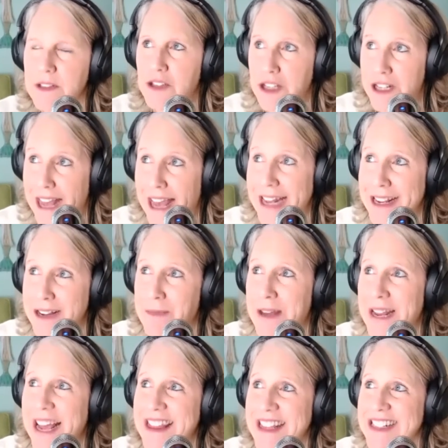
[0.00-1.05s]
genetic,
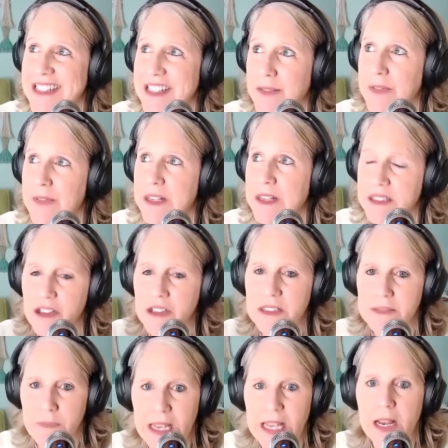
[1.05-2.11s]
but I think some of it's
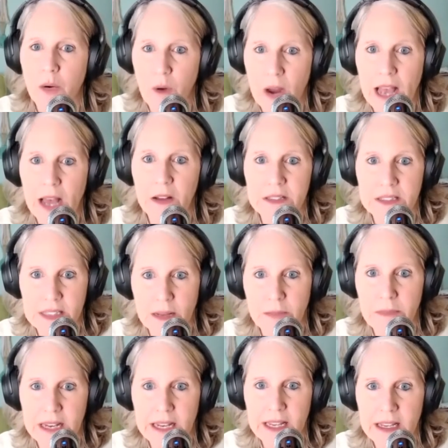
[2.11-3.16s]
just being around
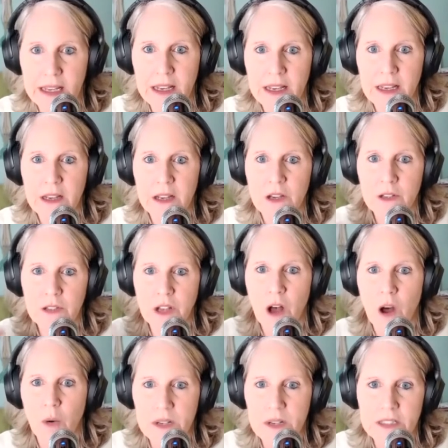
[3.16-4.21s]
somebody who's
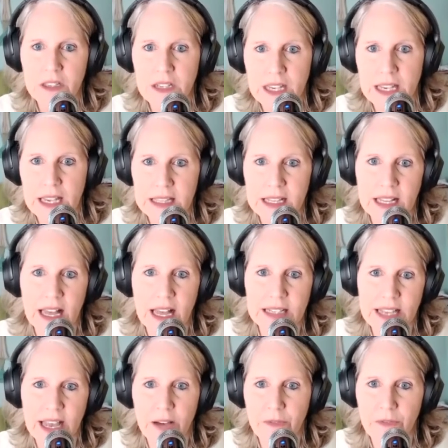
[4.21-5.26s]
always looking at the
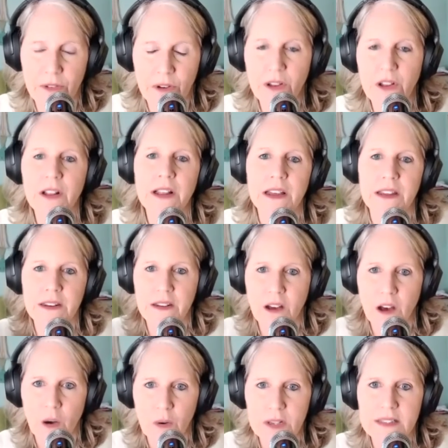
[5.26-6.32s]
glass half full and
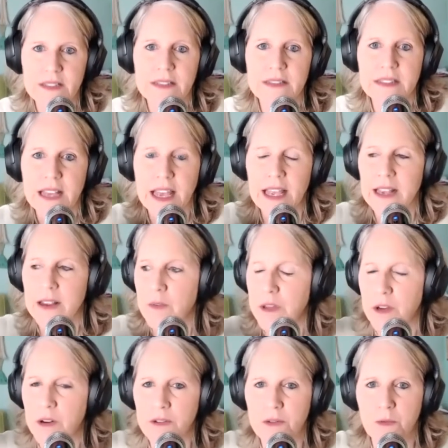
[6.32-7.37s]
always saying when
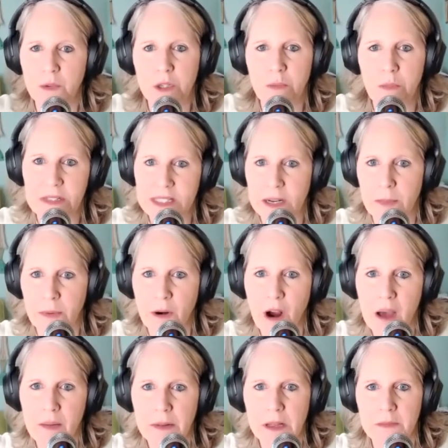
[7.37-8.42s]
you when you present a
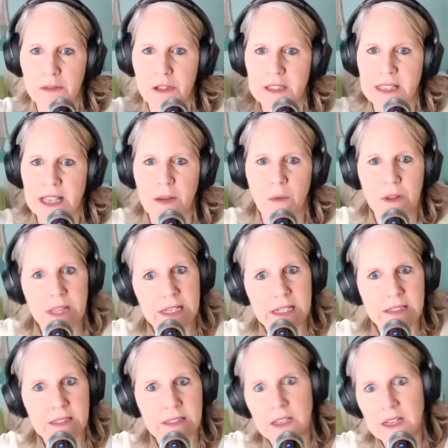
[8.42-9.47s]
problem she's like well
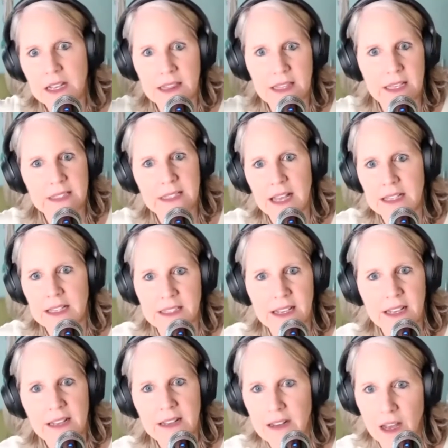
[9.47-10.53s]
let's look at this as
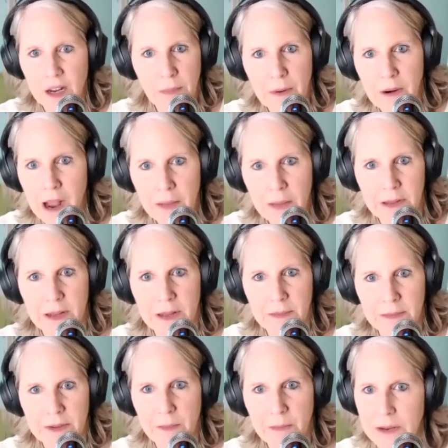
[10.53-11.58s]
not a
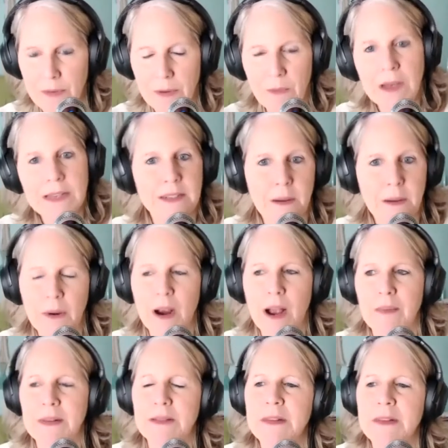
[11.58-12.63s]
problem what if it wasn't a
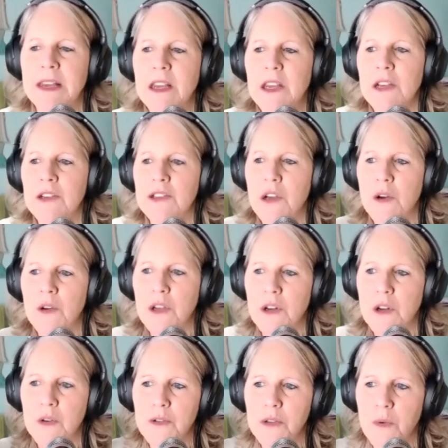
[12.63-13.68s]
problem so you
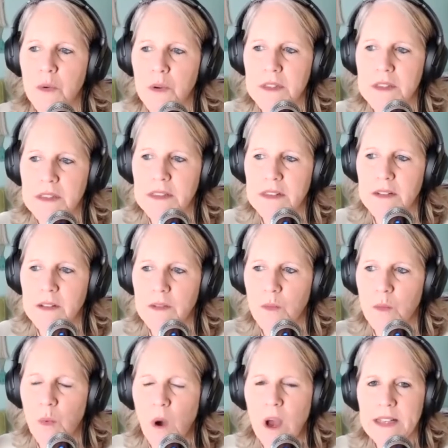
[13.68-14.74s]
know so eh,
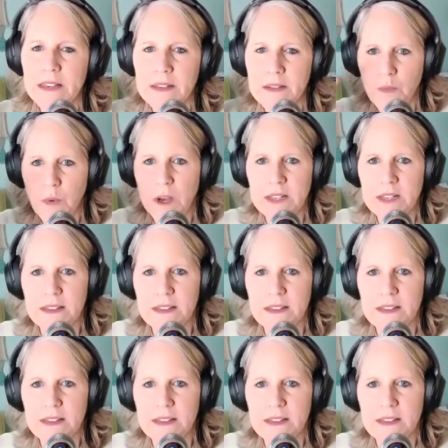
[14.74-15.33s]
what what